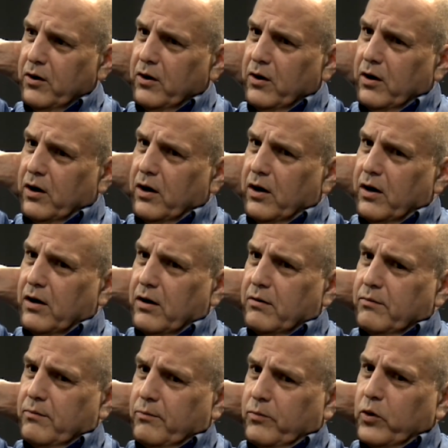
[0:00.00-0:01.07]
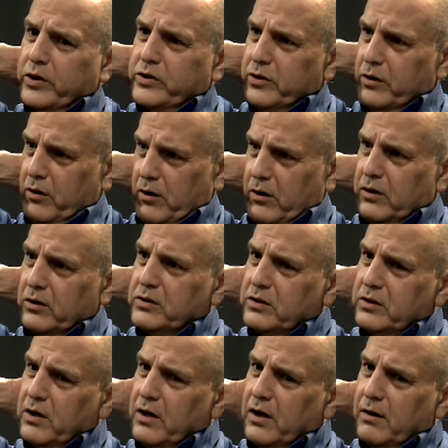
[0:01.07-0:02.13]
uh, boys and girls.
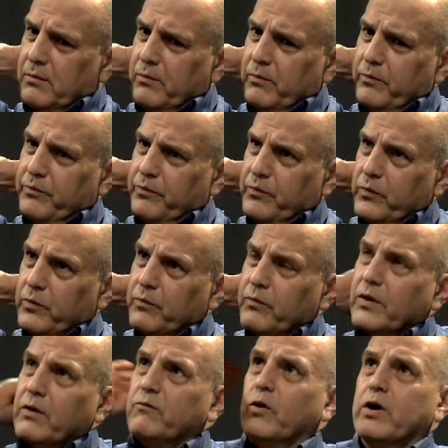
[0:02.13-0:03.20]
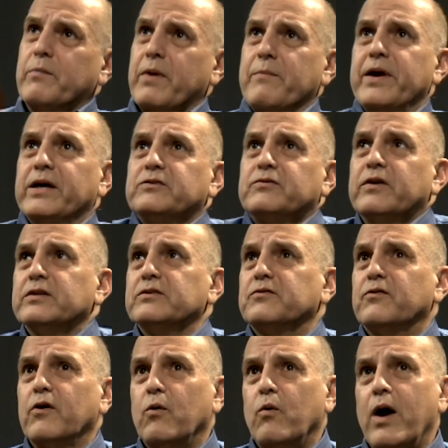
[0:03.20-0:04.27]
Um, one of my best friends for
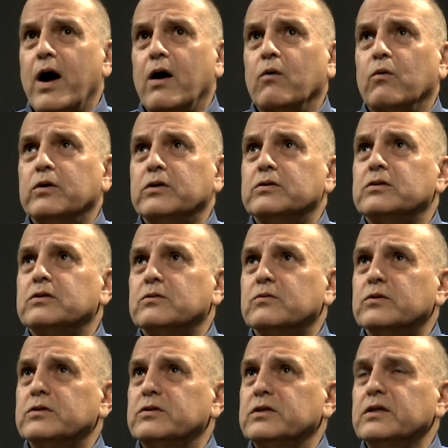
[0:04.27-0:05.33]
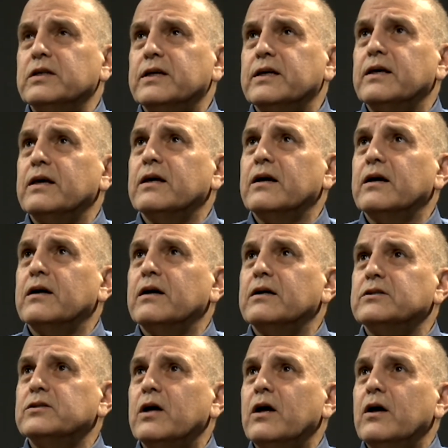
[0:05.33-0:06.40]
a while was, was Cindy King. I,
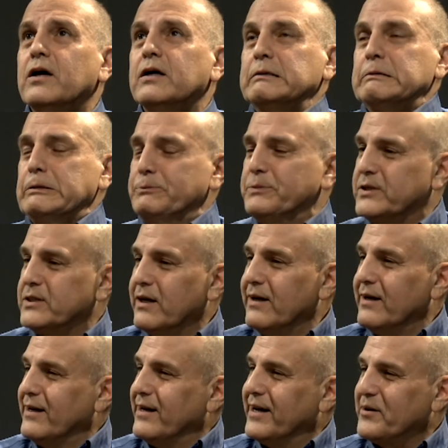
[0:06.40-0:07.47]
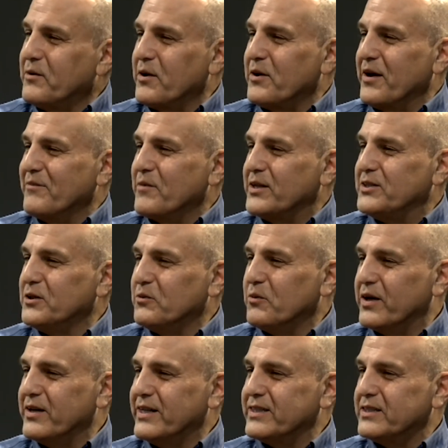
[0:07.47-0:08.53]
oops, I do not, I shouldn't run
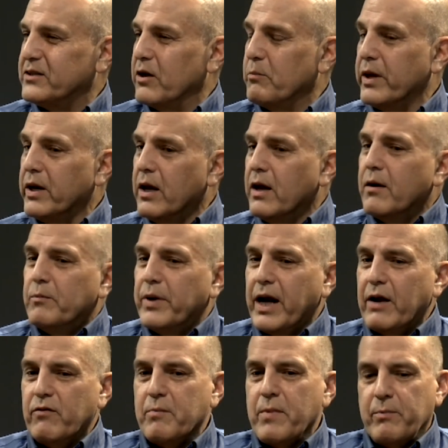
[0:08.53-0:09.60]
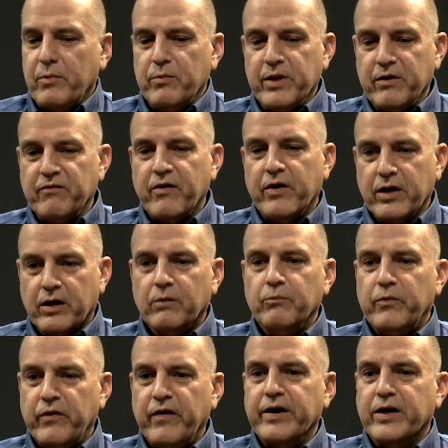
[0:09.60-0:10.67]
this aside, but, but I remember being very,
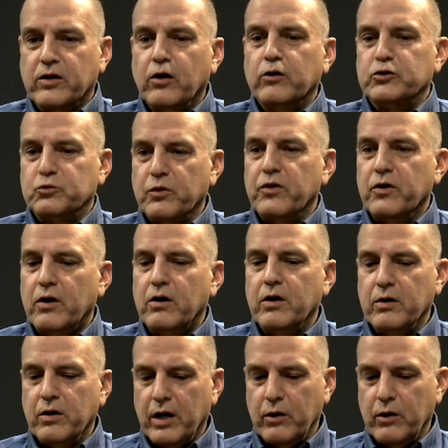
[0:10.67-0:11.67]
very close with her, and, and